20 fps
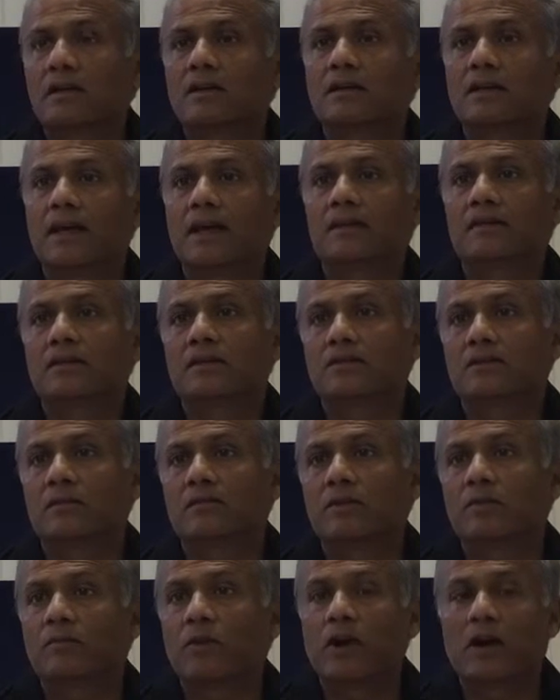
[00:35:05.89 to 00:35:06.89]
Death is
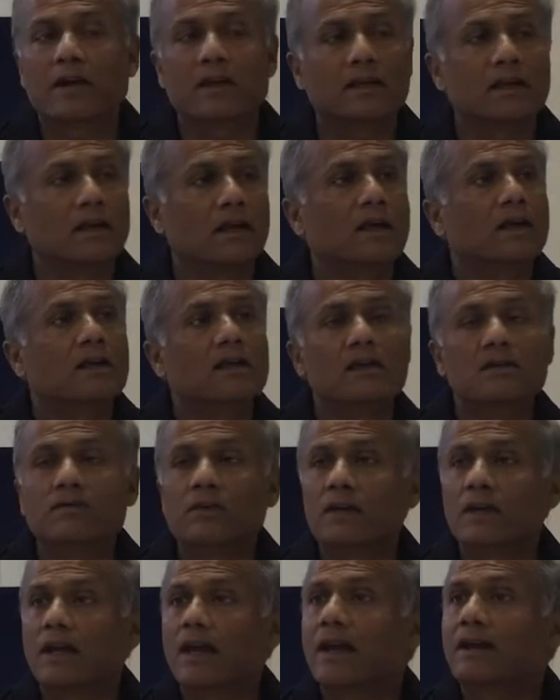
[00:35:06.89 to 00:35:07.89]
of the body.
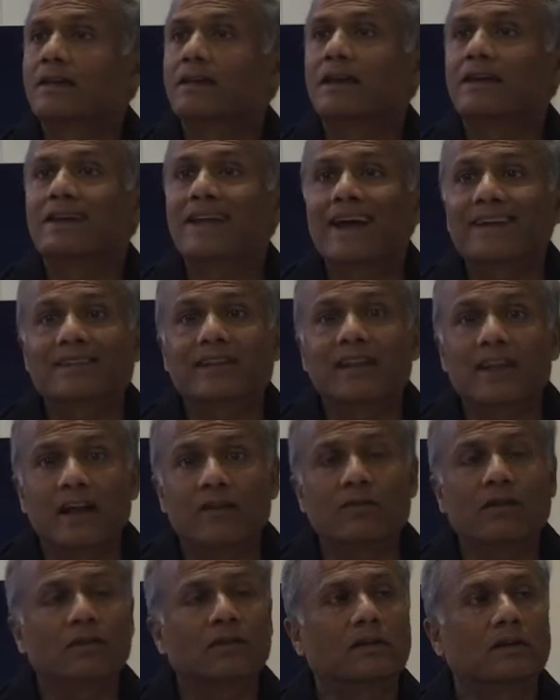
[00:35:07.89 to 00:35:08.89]
Even at the death
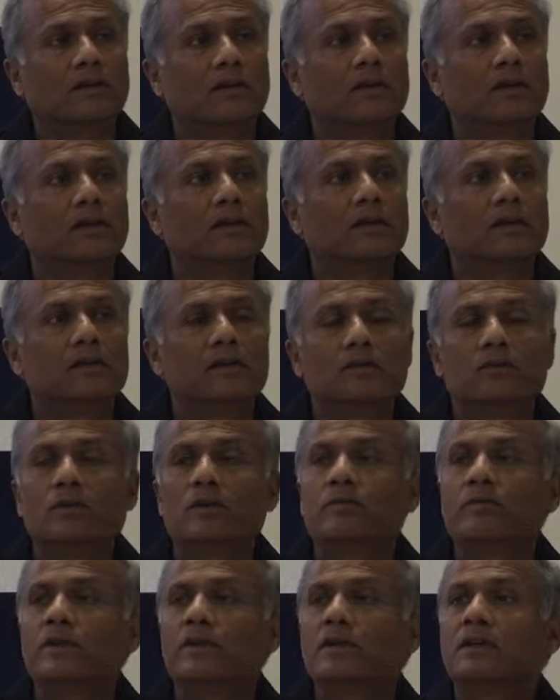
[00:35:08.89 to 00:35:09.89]
level, you will
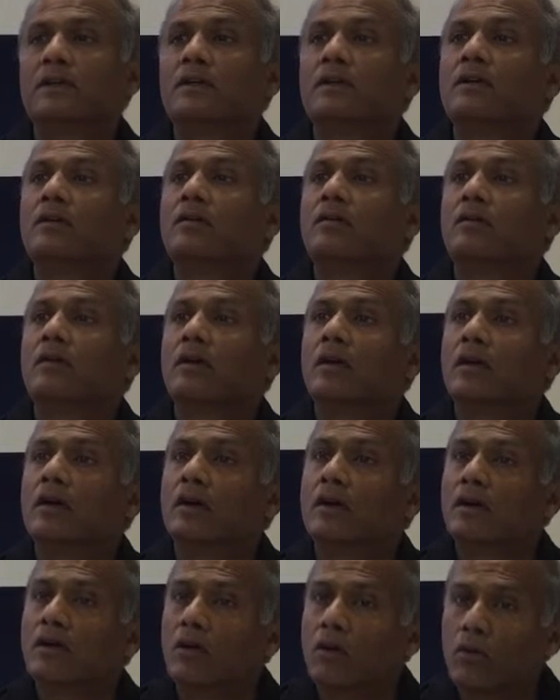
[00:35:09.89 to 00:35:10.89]
be
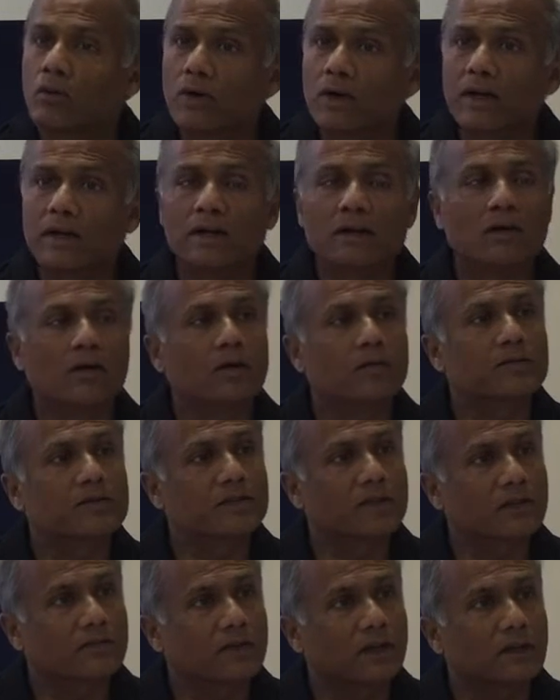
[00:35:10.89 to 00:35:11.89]
only
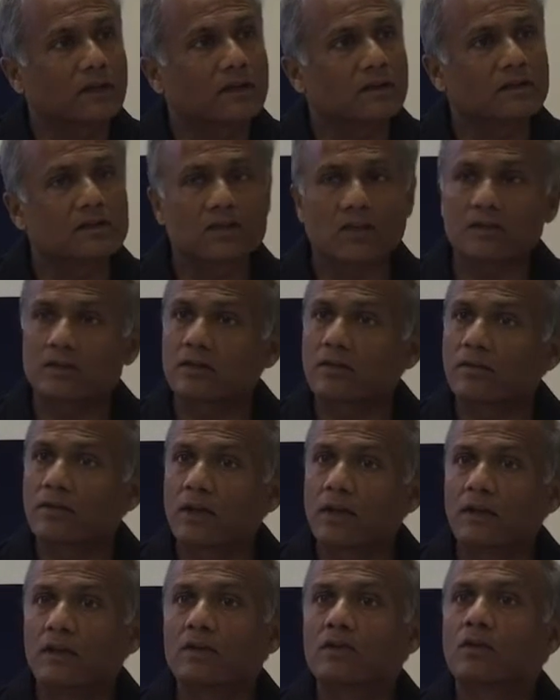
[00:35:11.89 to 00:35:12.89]
observing. Just the
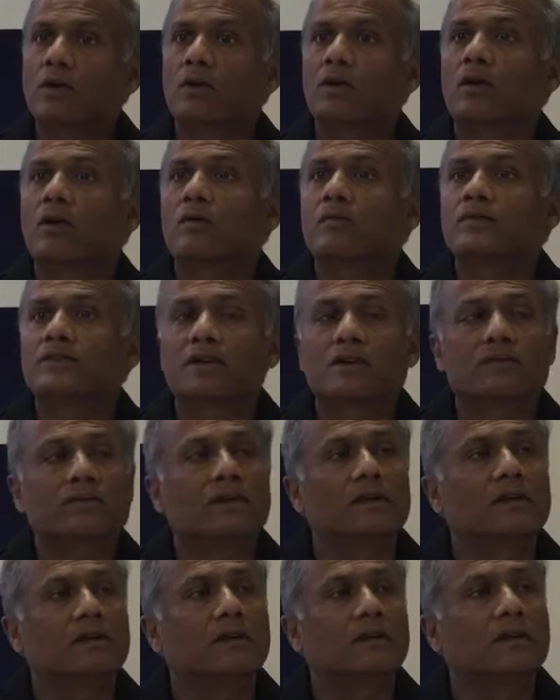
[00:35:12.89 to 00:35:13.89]
way you are
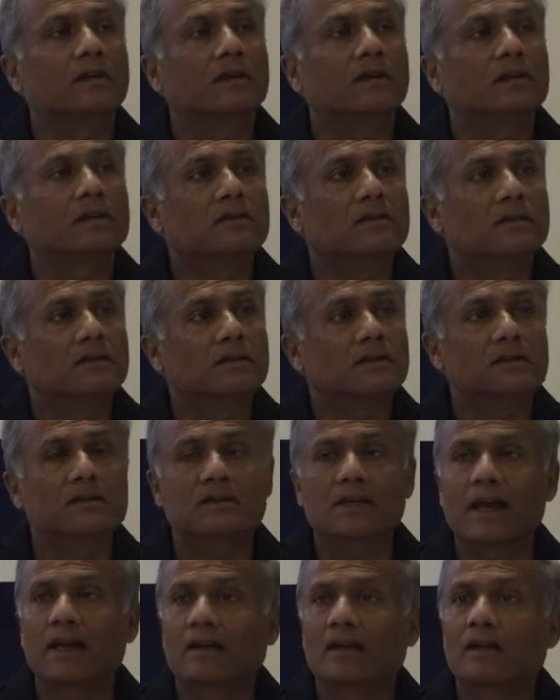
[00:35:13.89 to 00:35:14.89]
observing this
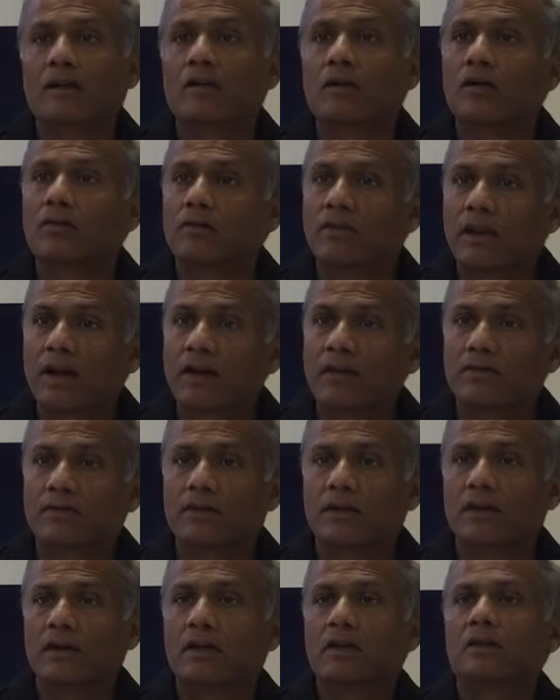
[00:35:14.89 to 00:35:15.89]
cycle of life,
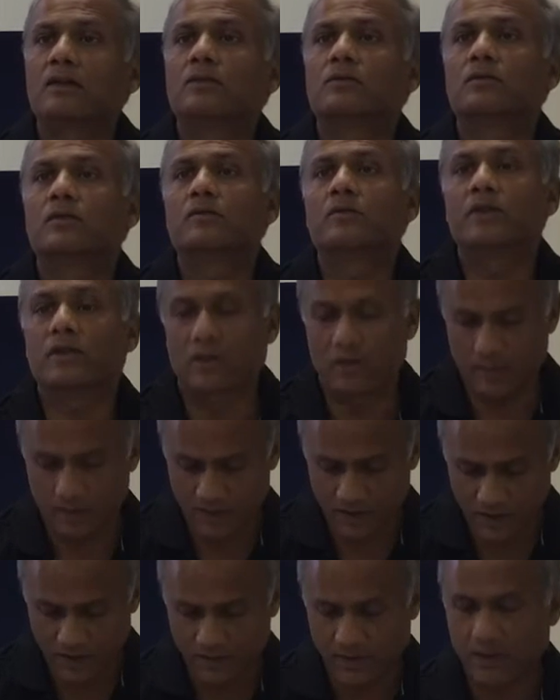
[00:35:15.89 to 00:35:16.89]
you will be
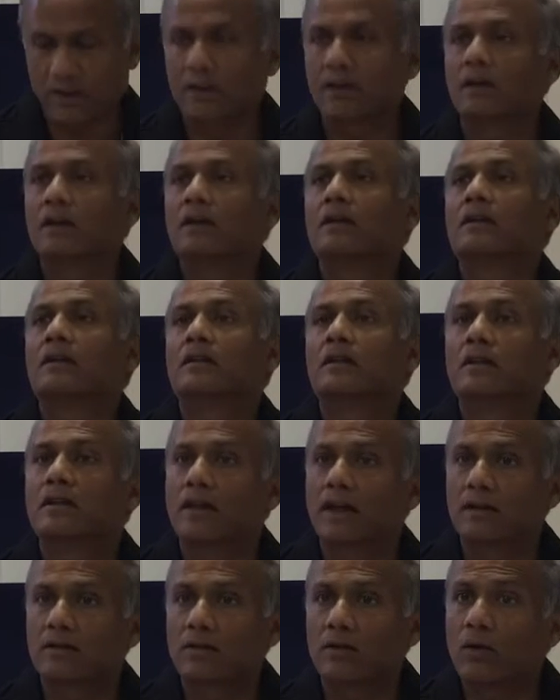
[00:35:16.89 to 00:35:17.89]
observing the
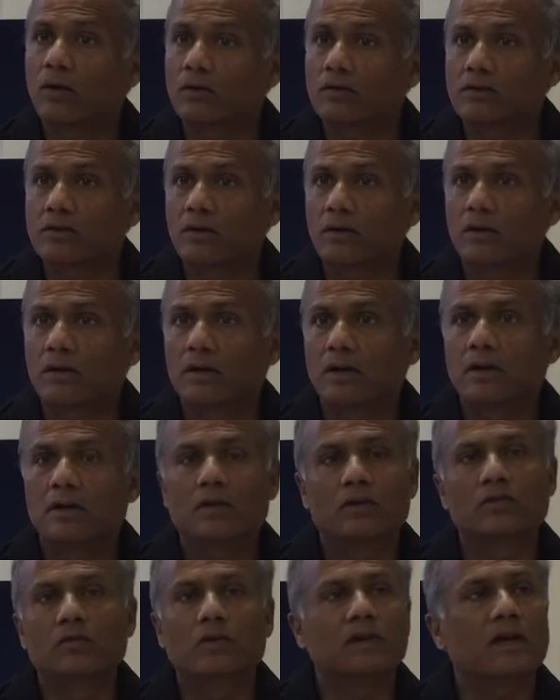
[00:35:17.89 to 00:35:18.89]
death also.
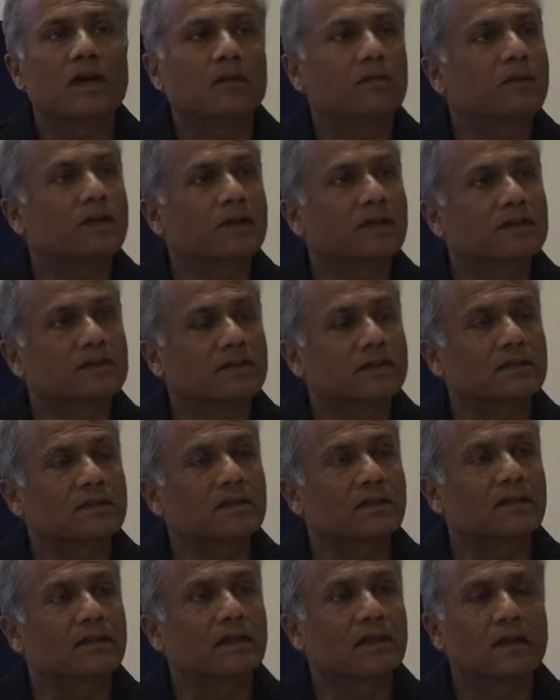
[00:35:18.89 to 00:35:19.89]
You will not be
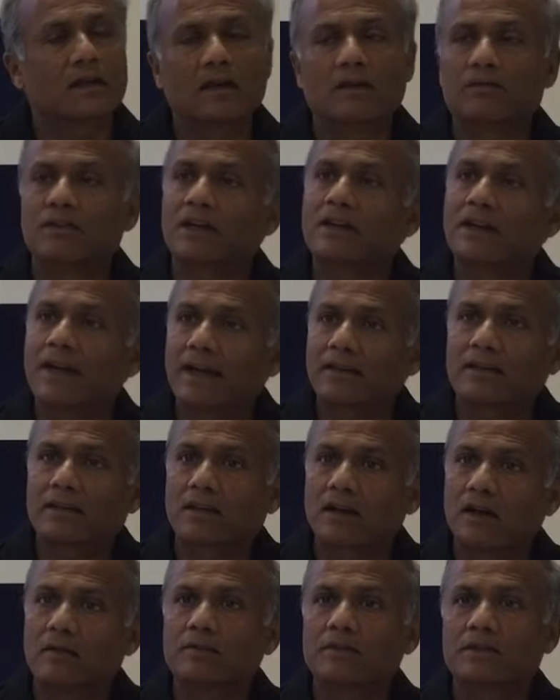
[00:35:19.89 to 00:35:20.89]
resisting. If the death
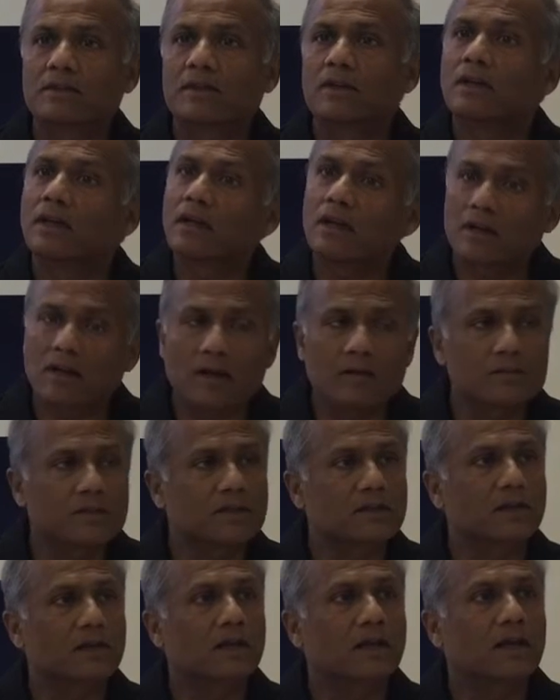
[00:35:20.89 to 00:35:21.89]
comes, it
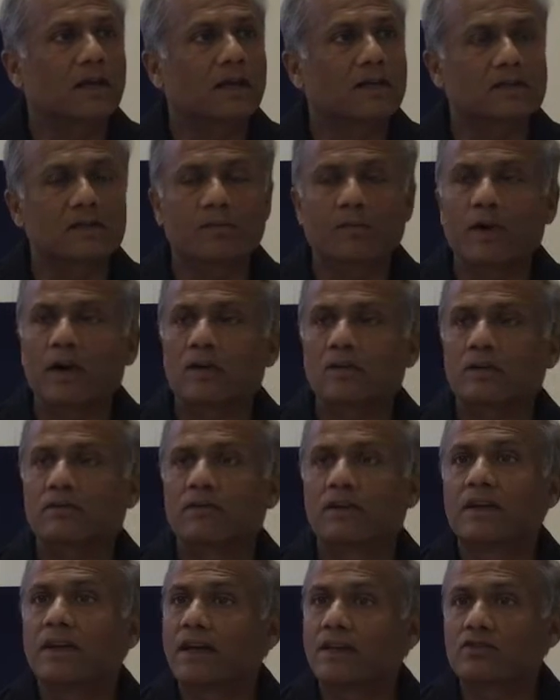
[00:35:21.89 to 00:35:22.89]
comes as a part of
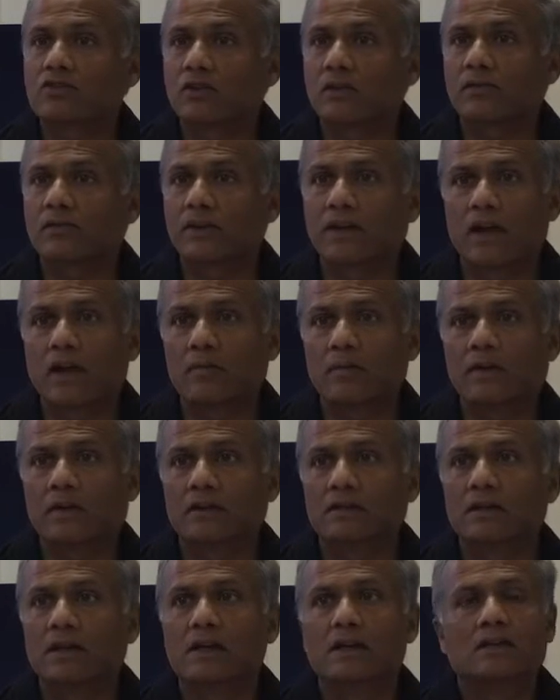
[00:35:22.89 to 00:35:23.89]
a natural
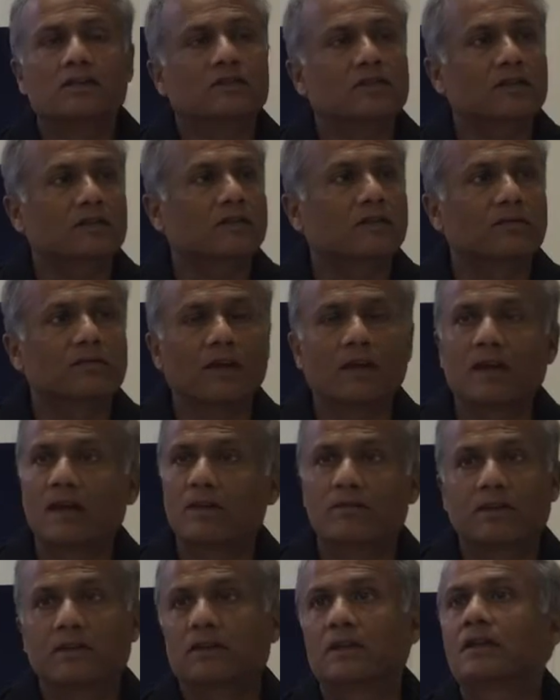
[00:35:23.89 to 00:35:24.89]
phenomenon, just the way
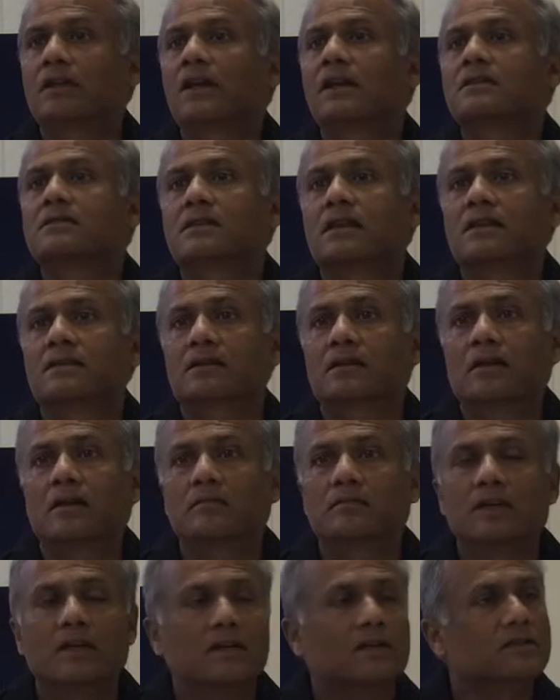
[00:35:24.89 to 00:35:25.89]
everything else has
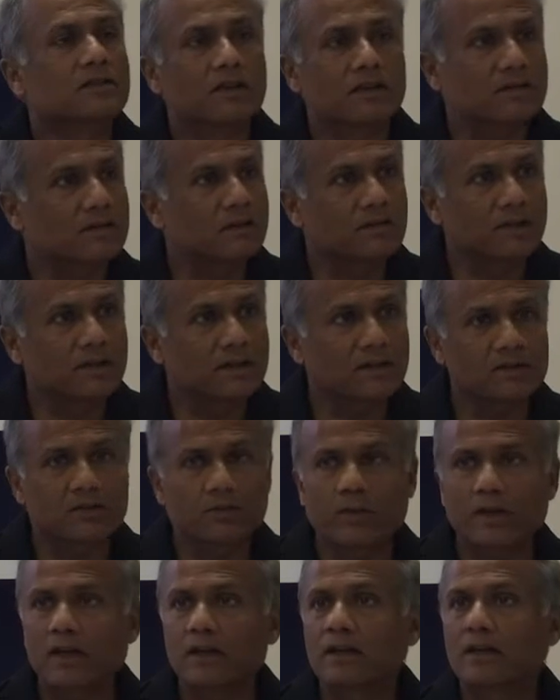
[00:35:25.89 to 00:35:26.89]
come. Just the way the
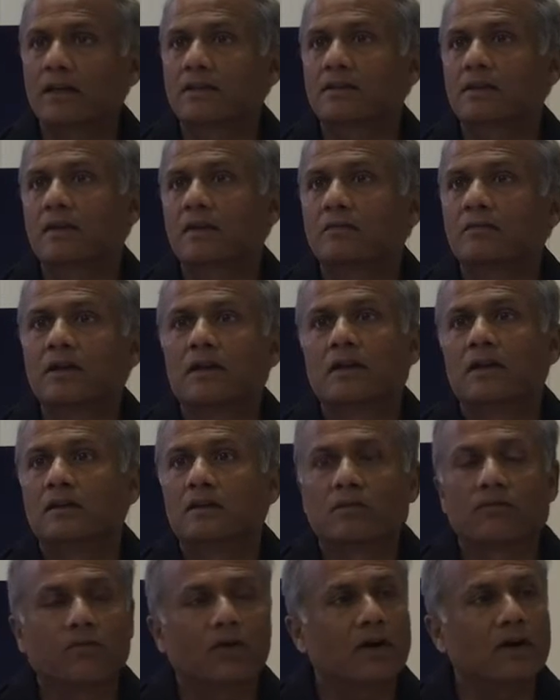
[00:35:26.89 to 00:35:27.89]
spring has come,
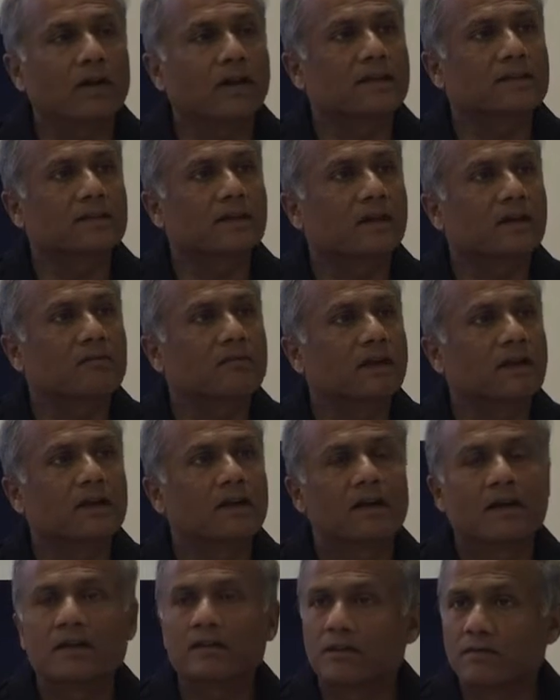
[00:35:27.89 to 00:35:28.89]
the fall has come,
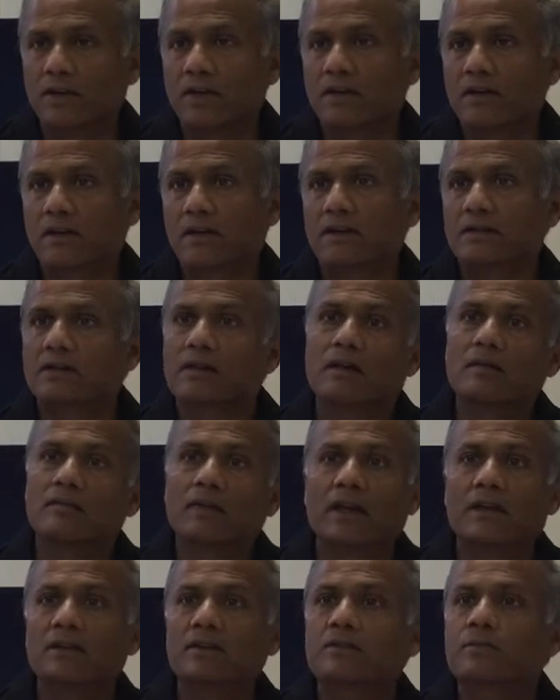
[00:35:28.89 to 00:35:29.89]
and the winter has come,
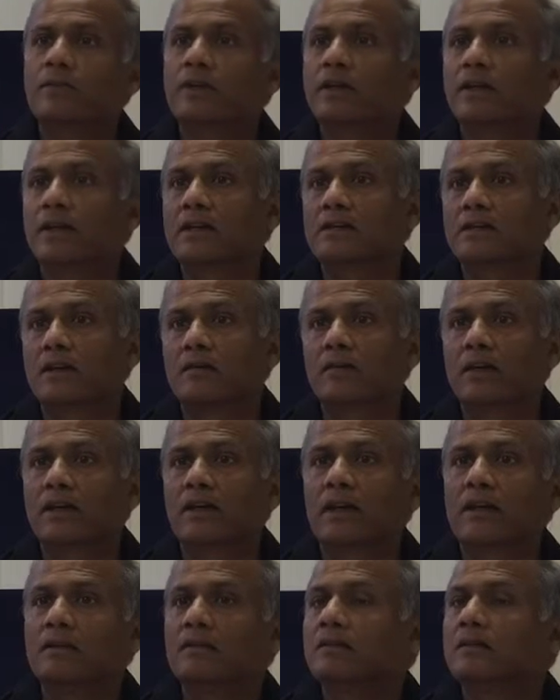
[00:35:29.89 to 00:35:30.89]
and the spring has come
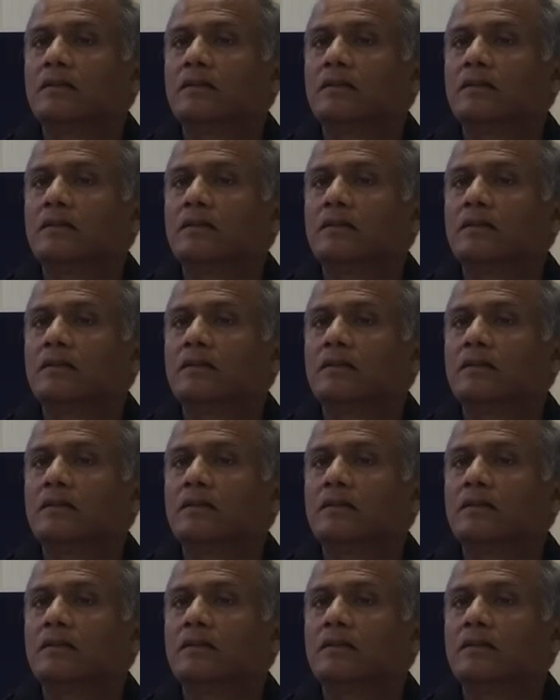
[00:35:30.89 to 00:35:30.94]
again.